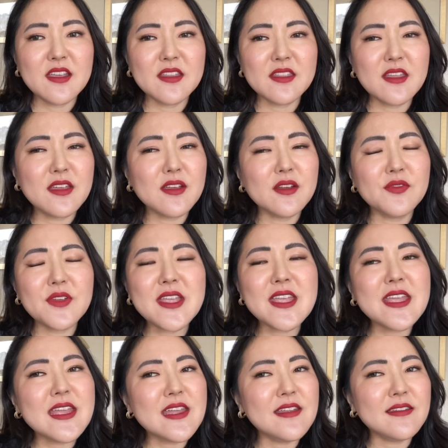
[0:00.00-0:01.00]
They could have
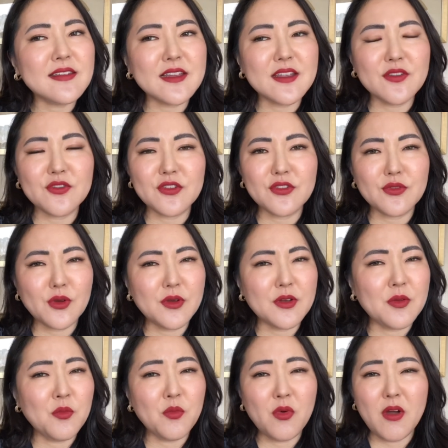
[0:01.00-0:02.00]
easily have just thrown
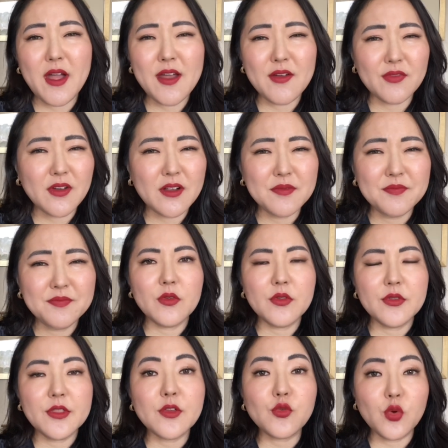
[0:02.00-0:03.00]
in whatever.
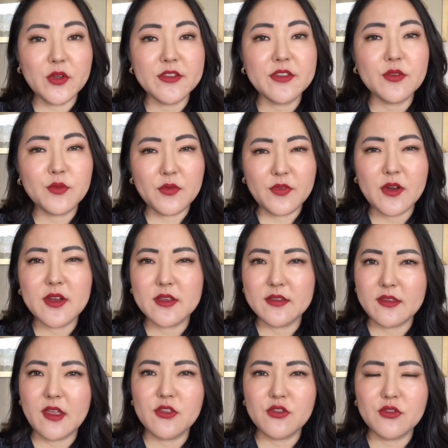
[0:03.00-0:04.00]
Their choices were very
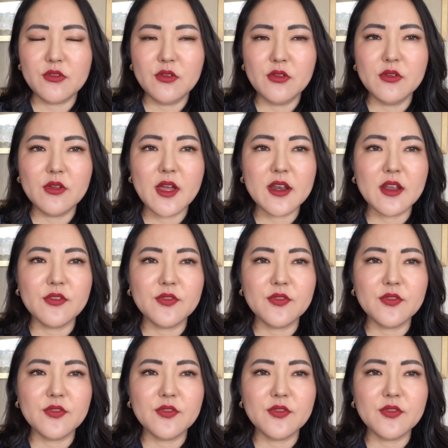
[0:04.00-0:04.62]
intentional, and I